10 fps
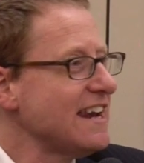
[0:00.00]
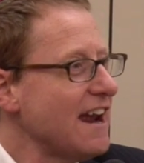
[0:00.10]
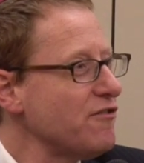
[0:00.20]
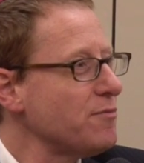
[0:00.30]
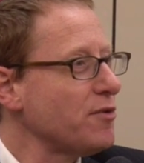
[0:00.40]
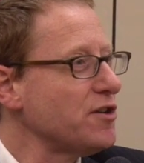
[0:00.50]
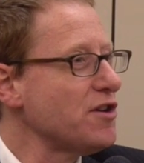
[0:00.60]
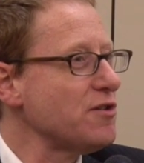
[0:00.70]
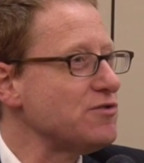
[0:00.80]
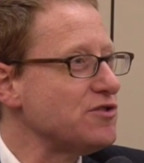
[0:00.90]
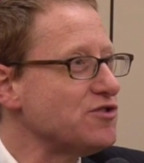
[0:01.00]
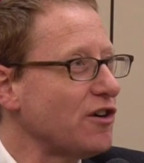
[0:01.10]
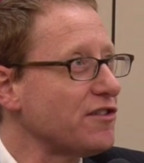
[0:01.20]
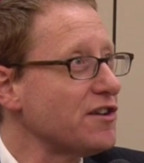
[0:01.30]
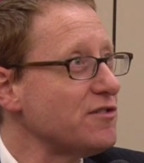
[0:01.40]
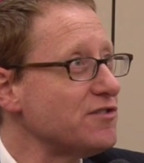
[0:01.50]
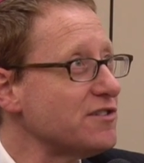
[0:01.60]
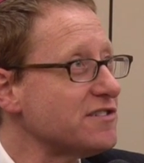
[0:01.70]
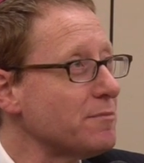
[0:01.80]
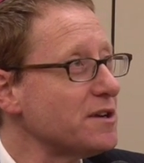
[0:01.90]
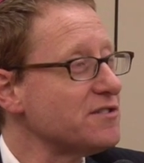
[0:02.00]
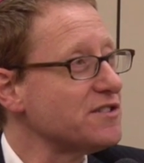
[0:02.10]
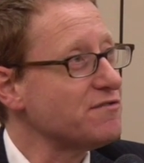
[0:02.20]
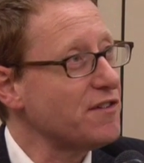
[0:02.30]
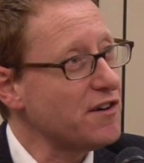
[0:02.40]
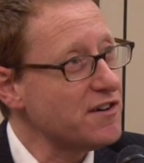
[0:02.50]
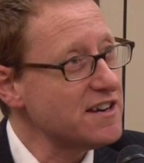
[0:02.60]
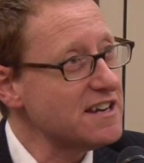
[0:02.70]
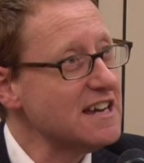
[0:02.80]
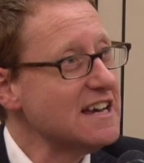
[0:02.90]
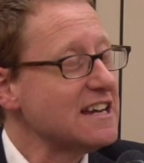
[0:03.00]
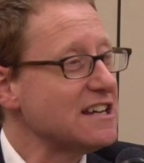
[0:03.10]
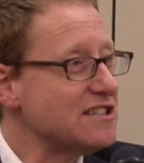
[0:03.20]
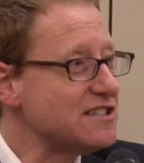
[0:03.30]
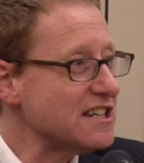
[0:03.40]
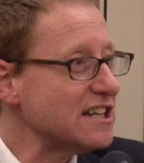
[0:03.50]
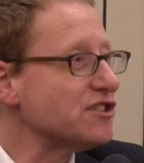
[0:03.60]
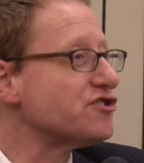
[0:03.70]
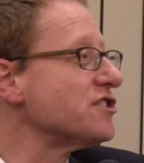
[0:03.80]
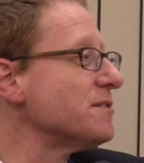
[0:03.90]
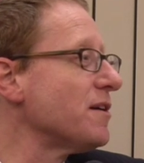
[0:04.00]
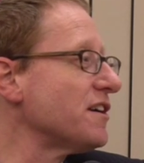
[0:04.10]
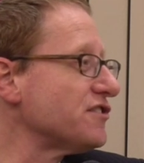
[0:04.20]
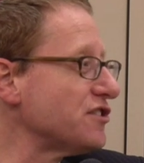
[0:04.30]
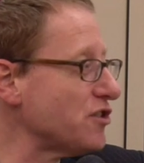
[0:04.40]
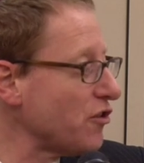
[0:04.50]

Everybody who knows you, Jonathan, knows you as somebody who's a very conciliatory person,